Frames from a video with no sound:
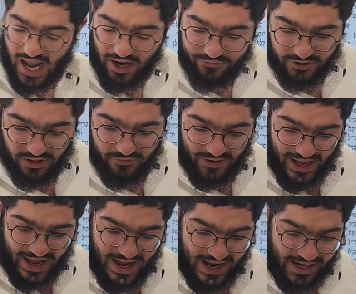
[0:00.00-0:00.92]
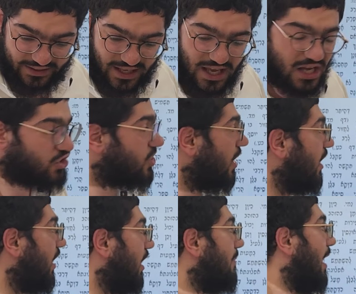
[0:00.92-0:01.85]
after the fact,
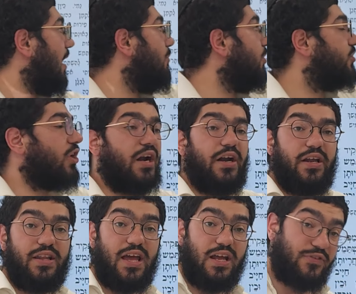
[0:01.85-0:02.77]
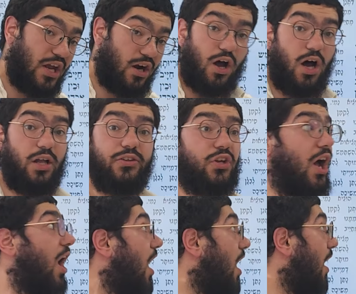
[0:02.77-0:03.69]
she'im hei mutarin, if they're
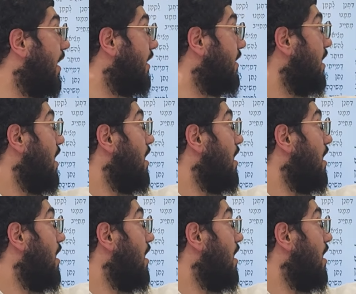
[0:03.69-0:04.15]
untied,